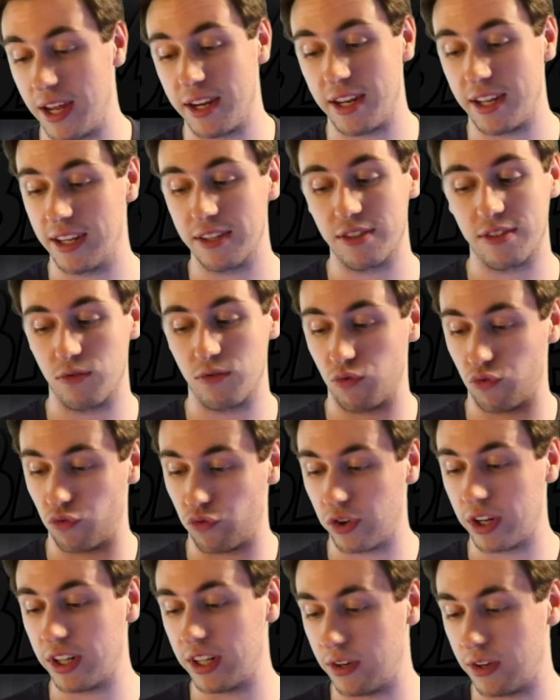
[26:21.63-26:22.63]
He is
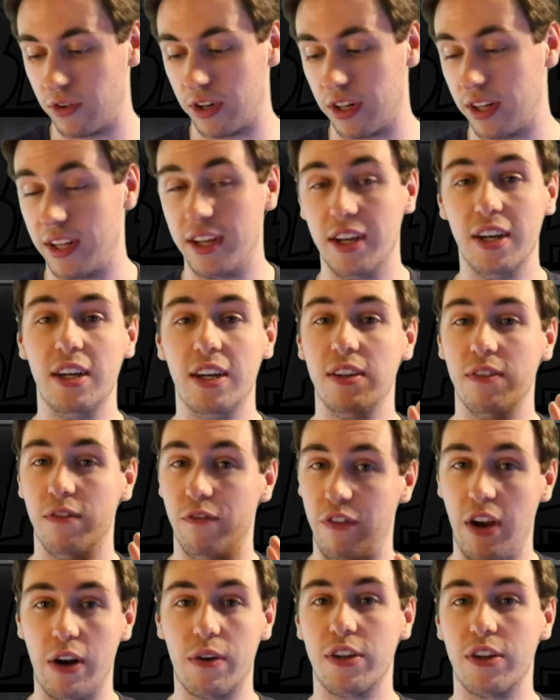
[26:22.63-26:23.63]
really, really
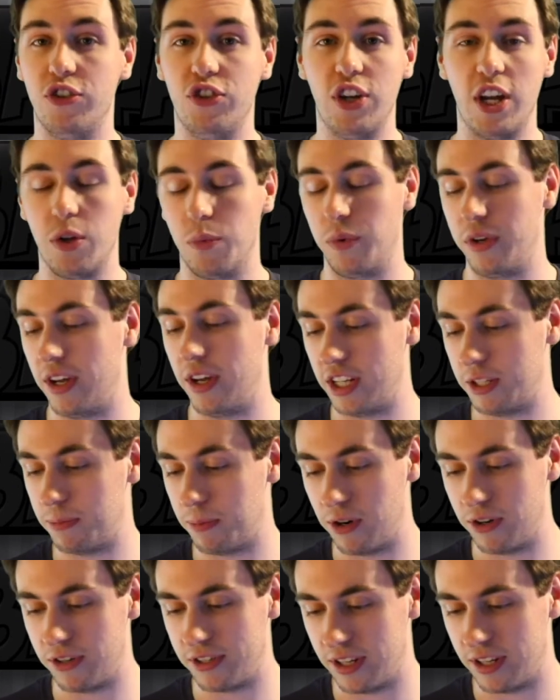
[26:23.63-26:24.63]
very genuine, nice
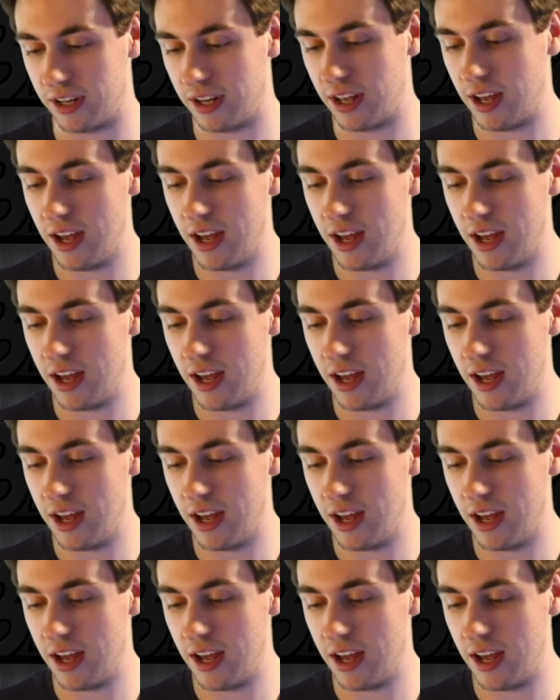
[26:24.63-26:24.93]
person.